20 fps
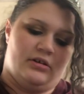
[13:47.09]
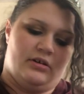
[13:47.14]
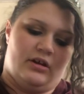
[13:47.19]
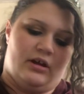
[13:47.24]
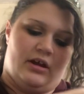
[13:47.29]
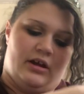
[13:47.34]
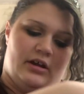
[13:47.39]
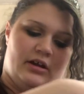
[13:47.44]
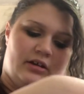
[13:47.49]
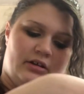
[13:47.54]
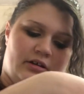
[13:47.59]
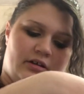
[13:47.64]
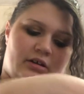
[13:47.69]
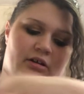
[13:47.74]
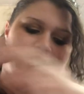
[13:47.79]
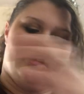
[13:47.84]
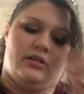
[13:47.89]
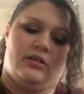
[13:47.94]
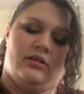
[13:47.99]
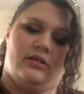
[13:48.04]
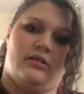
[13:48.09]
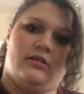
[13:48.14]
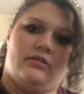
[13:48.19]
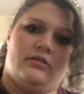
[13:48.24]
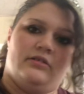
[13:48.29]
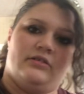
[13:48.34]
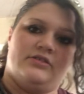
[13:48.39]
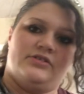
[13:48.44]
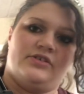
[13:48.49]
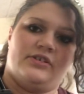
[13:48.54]
and
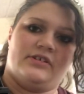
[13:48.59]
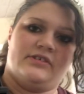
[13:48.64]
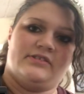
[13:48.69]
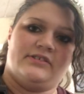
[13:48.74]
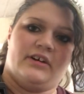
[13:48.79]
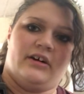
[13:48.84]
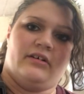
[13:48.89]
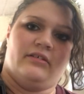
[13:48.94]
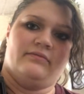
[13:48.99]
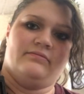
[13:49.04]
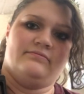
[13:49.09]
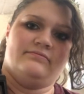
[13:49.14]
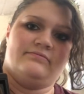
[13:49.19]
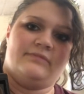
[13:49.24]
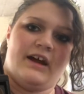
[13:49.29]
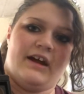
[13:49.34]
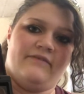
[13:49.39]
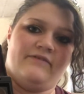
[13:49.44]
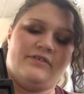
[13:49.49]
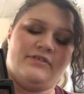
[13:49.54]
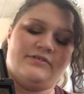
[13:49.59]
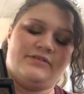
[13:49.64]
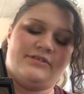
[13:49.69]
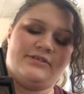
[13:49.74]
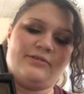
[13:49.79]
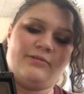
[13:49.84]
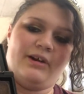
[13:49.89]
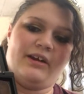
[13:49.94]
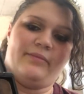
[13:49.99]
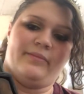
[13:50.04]
as you can tell, I've
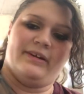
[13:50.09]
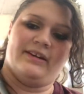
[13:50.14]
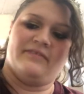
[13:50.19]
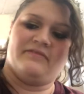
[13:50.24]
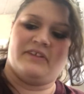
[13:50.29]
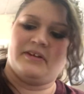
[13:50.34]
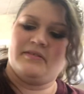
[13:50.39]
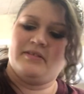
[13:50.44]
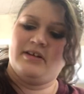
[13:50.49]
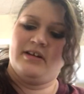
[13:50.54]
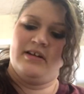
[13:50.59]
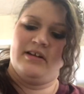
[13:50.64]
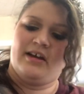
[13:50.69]
used quite a bit of it.